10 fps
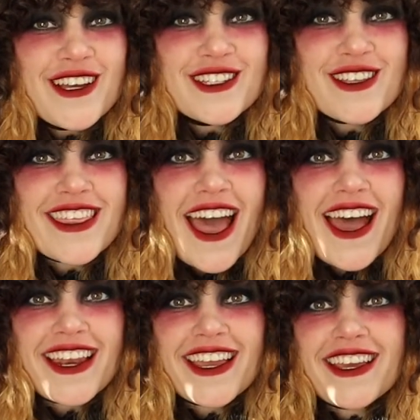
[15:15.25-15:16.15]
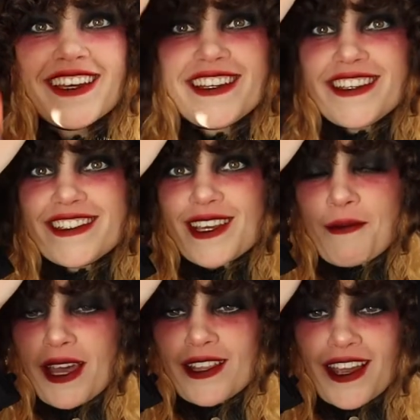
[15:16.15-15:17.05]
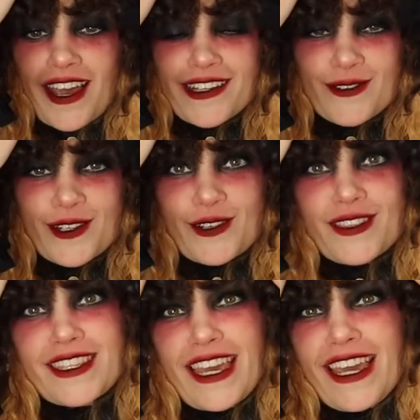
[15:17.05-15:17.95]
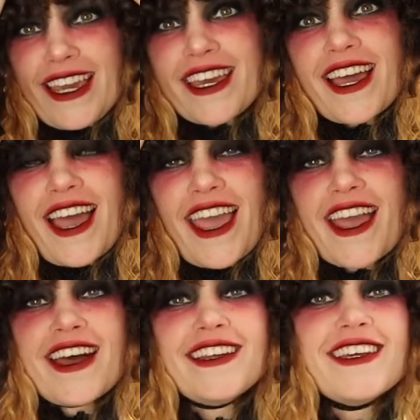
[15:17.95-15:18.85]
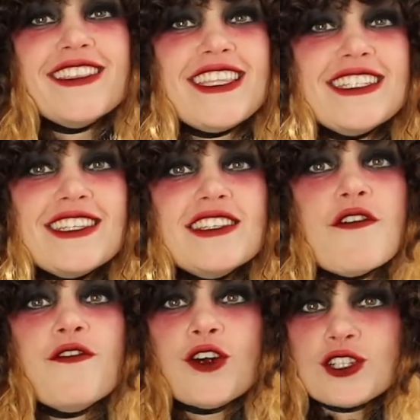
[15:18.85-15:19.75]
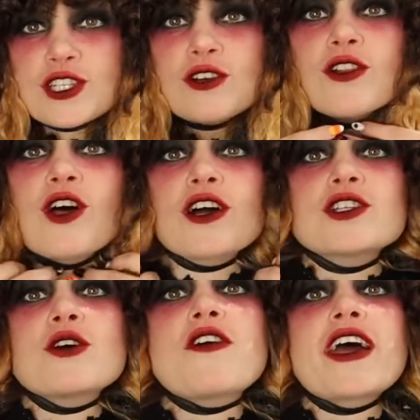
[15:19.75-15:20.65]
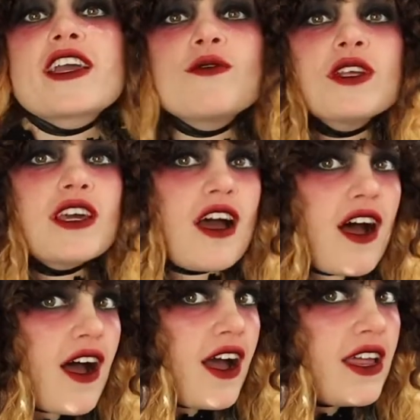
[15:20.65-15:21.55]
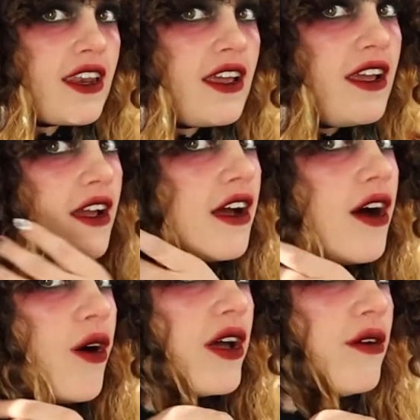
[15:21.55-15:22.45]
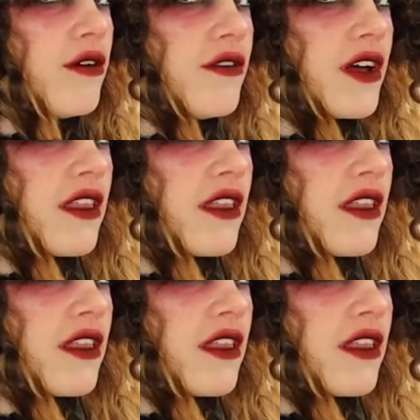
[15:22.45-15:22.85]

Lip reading: So that is my look, guys. What do you think? And this is a versatile look. So if I get really hot, oh, I don't know if I